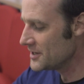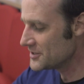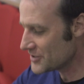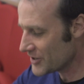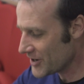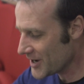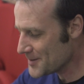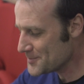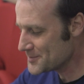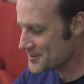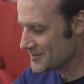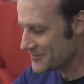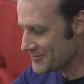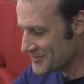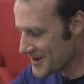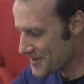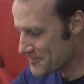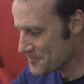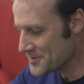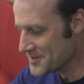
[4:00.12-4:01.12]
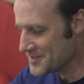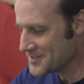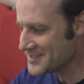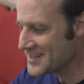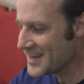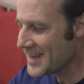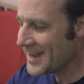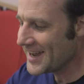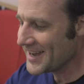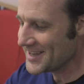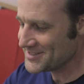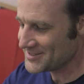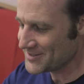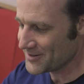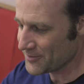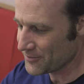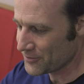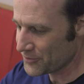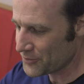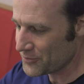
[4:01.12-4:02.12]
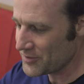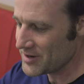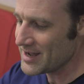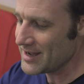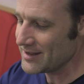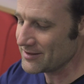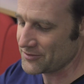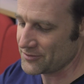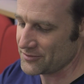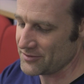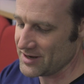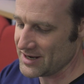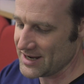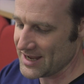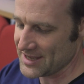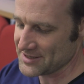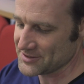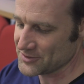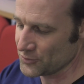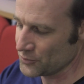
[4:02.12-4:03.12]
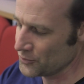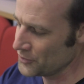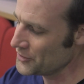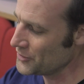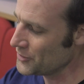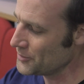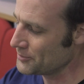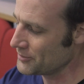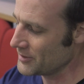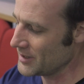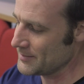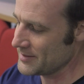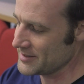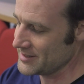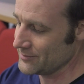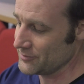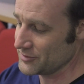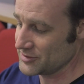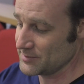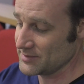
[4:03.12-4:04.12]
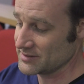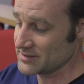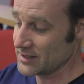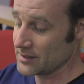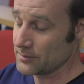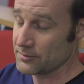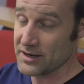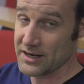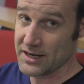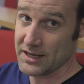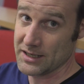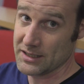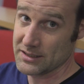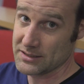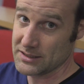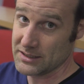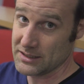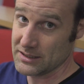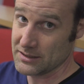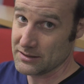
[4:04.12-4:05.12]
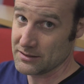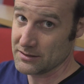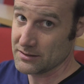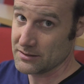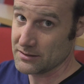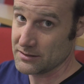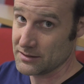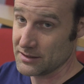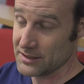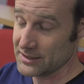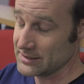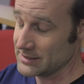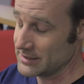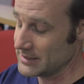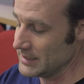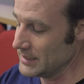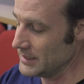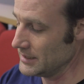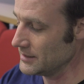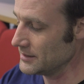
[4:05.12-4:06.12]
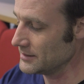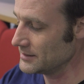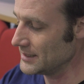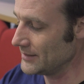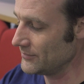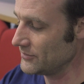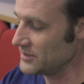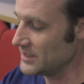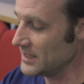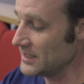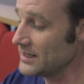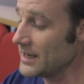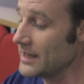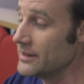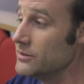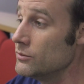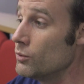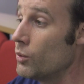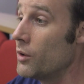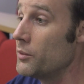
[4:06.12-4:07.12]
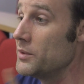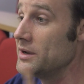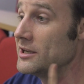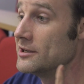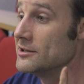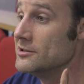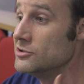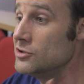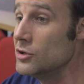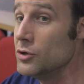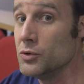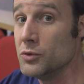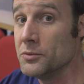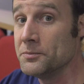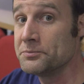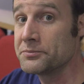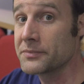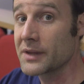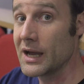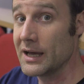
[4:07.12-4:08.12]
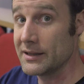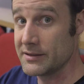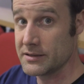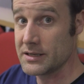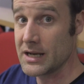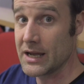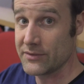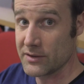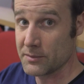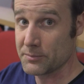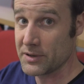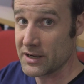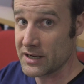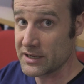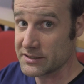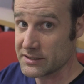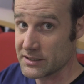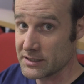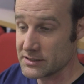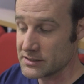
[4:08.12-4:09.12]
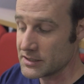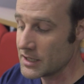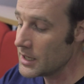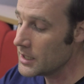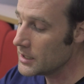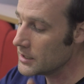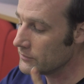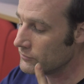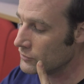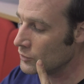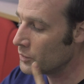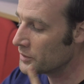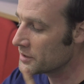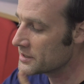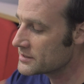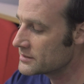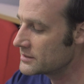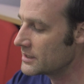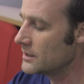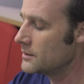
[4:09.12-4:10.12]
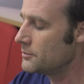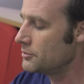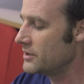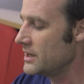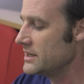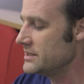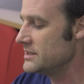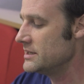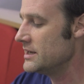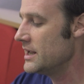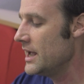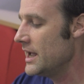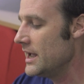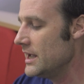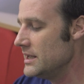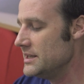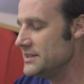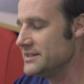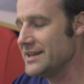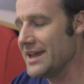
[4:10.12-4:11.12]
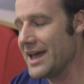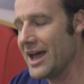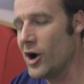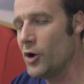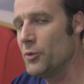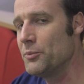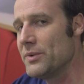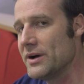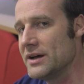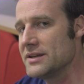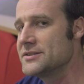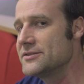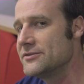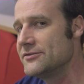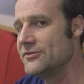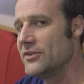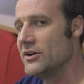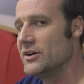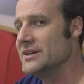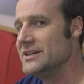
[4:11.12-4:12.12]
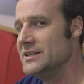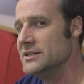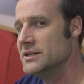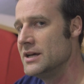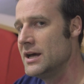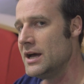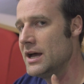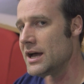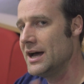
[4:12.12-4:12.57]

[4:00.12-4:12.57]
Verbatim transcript: types of numbers. And so 383 as a Woodall Prime, I think we should be celebrating it in 1917 and what we can do other than having parties, if you want to celebrate it, is to help us find